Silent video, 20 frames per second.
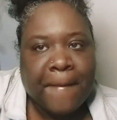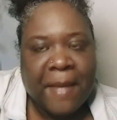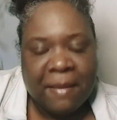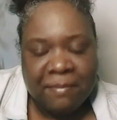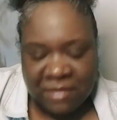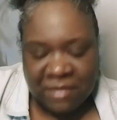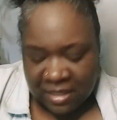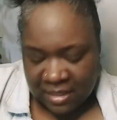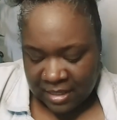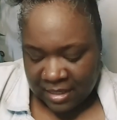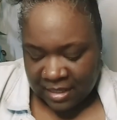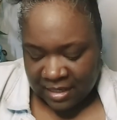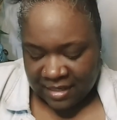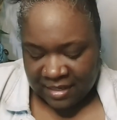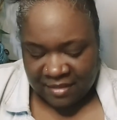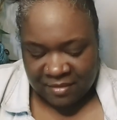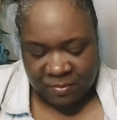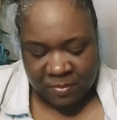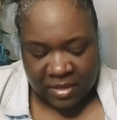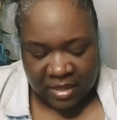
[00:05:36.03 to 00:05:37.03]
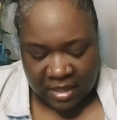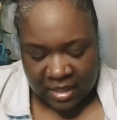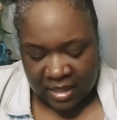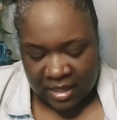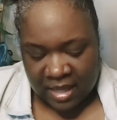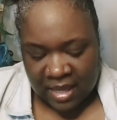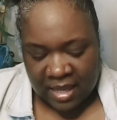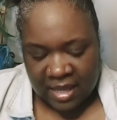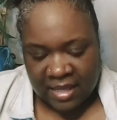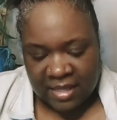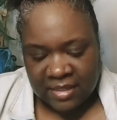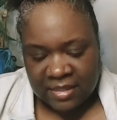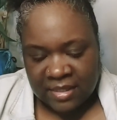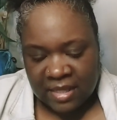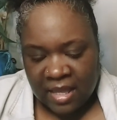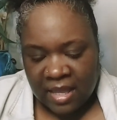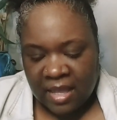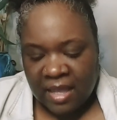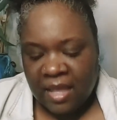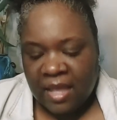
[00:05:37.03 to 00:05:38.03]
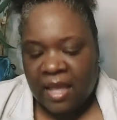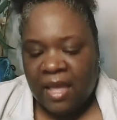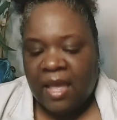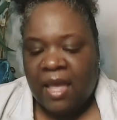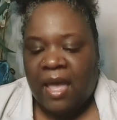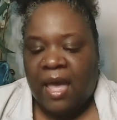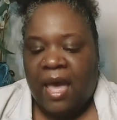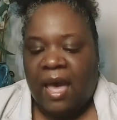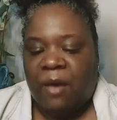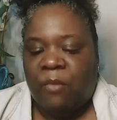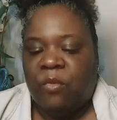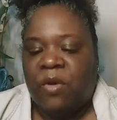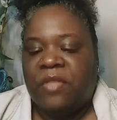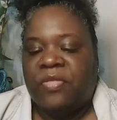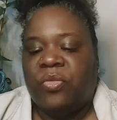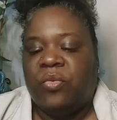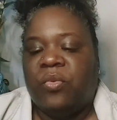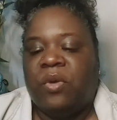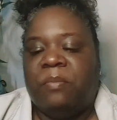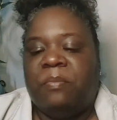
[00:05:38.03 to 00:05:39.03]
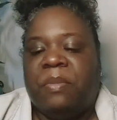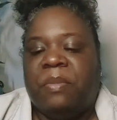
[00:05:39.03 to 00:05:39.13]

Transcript: I'm digging in this bag, guys. I went through a